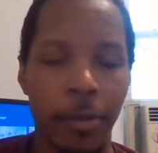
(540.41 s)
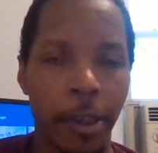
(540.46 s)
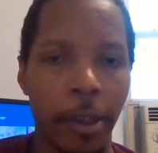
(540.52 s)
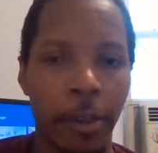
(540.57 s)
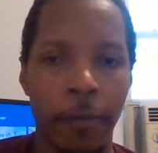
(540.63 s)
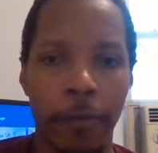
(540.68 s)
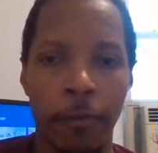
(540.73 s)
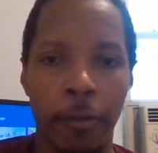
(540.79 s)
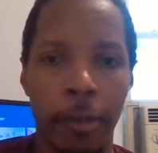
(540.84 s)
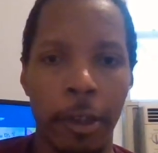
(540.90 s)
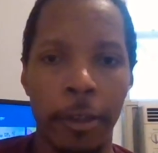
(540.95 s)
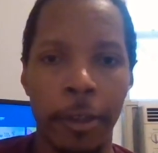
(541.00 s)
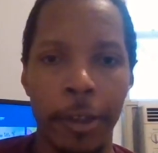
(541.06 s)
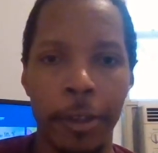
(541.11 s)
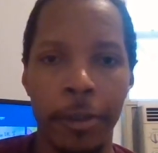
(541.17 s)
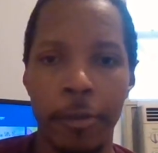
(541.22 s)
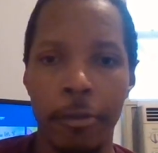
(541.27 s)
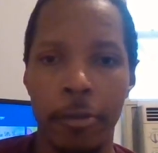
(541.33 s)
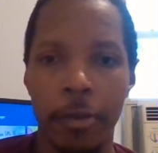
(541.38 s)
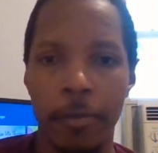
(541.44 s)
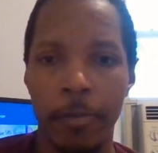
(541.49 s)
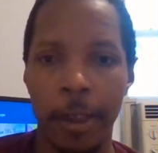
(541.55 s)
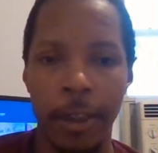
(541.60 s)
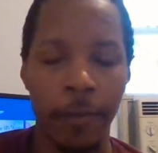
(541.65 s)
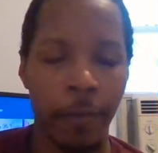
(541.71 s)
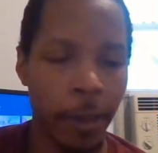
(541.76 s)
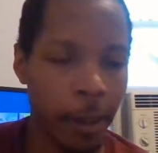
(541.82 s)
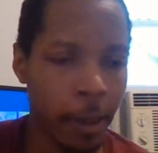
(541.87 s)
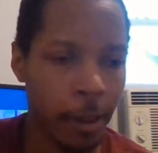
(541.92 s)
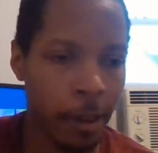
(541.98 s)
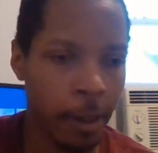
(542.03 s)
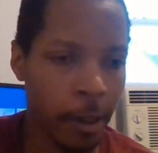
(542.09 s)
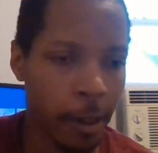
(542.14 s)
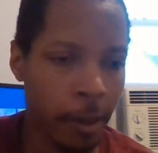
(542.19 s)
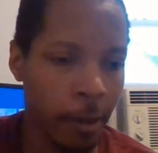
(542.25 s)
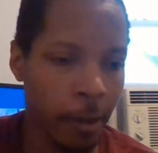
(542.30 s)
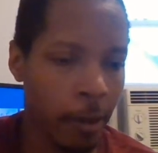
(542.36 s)
She didn't really do too much of
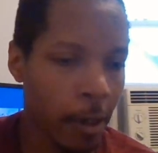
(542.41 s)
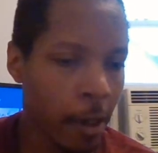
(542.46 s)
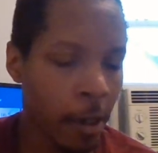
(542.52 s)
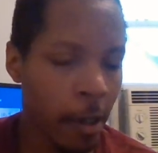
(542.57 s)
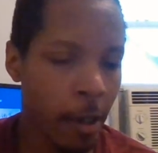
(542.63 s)
anything.